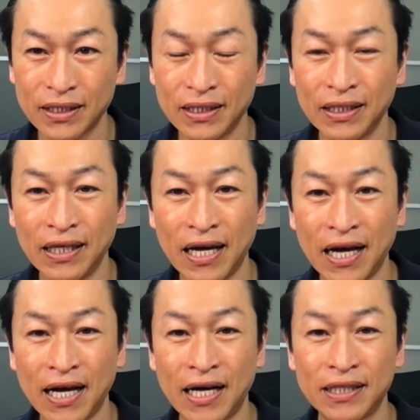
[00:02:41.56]

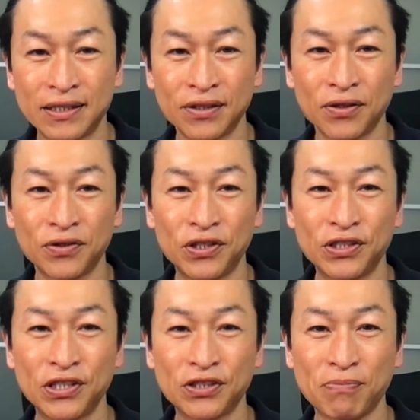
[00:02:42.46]
Yeah, so this
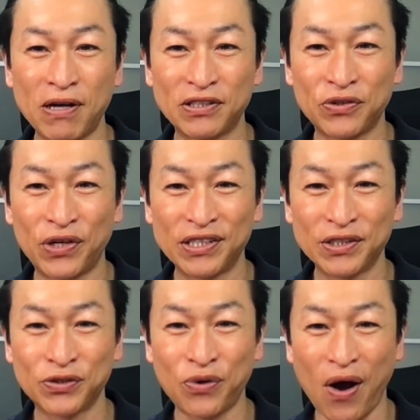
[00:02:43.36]
is Mazarin's
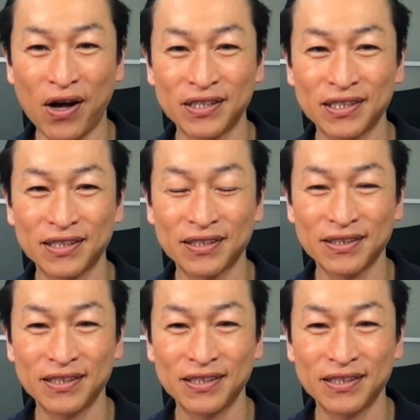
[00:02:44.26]
cross.